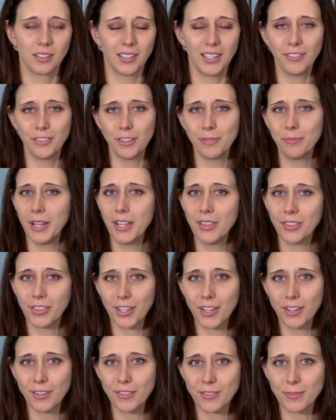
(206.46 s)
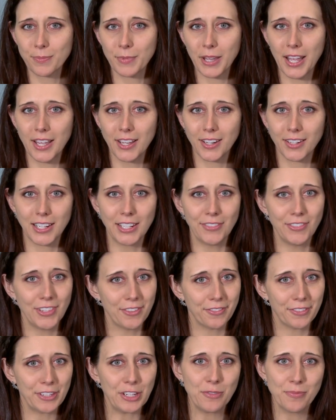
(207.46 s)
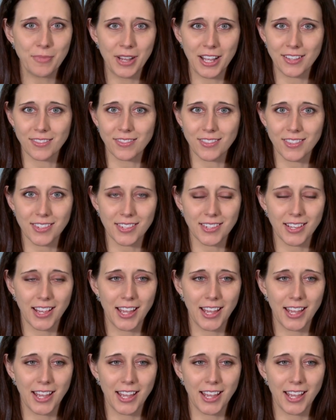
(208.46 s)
If a month goes by, or even a few months,